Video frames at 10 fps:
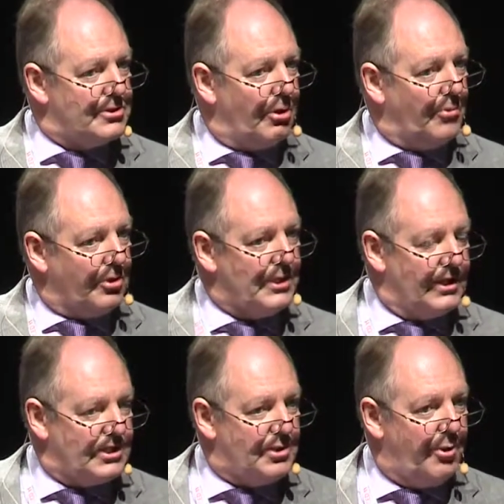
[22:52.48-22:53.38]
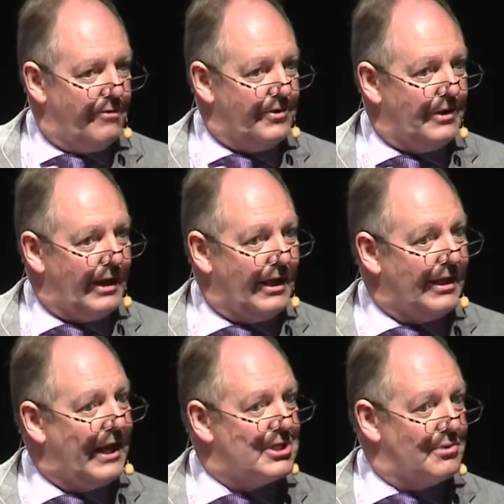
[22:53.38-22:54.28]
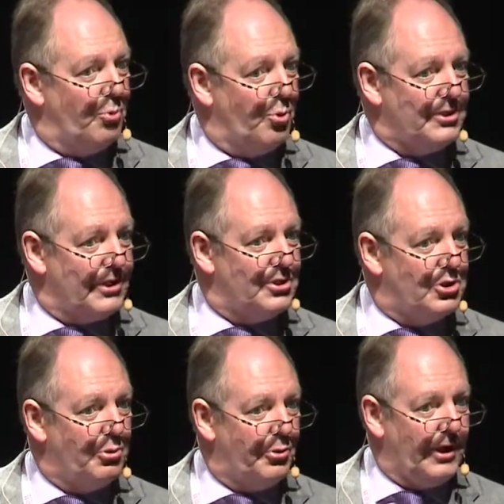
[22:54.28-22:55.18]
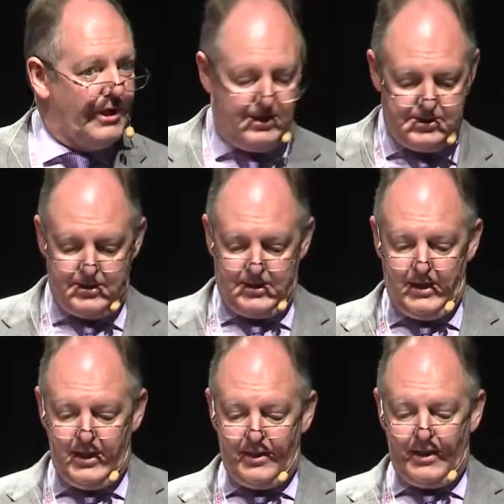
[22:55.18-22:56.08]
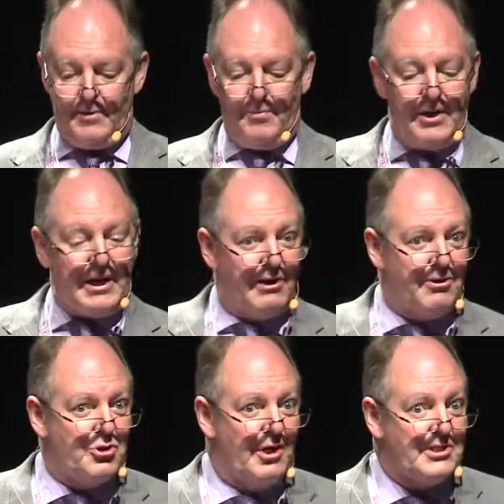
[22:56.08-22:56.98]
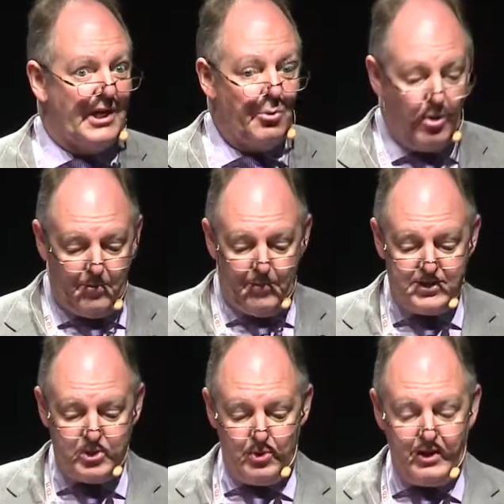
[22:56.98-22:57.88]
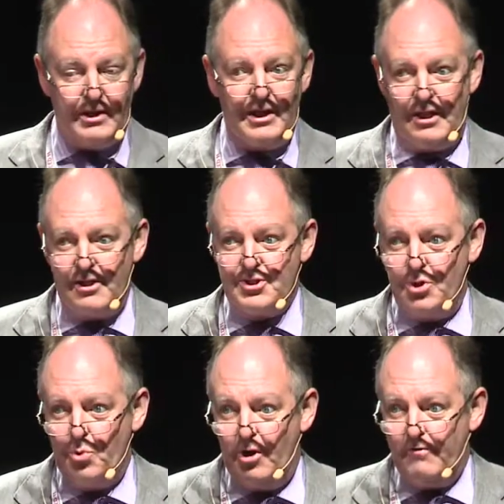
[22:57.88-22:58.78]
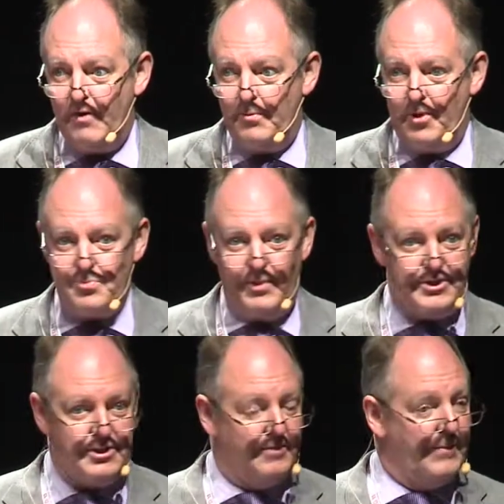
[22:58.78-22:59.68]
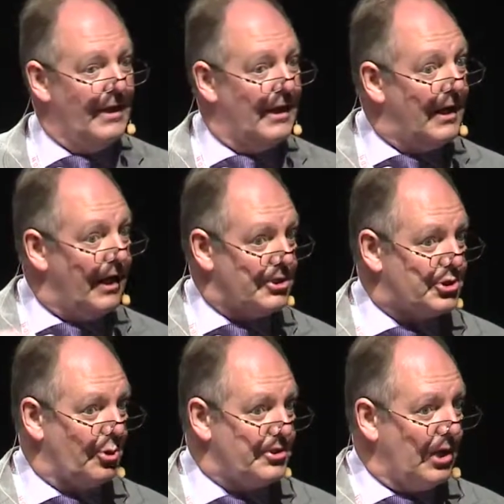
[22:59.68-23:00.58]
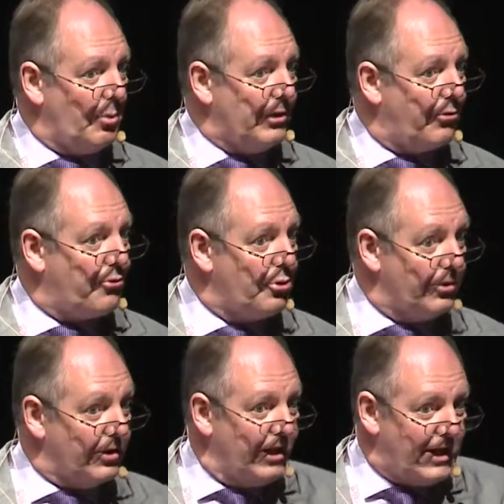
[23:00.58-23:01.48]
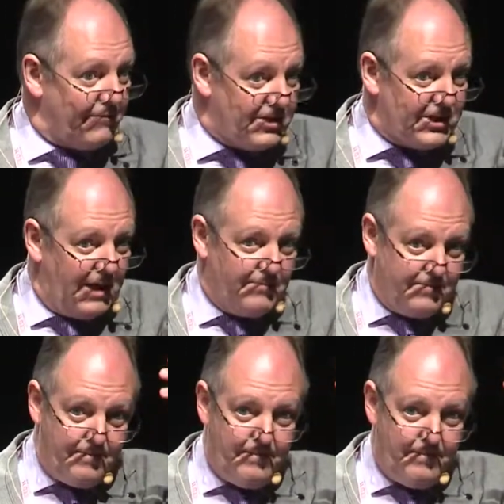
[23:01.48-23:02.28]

So I'm not saying this is a perfect allocation, but what I do think is that by characterizing our work better, we can cluster work very much better. I saw as I went through that I'd have the same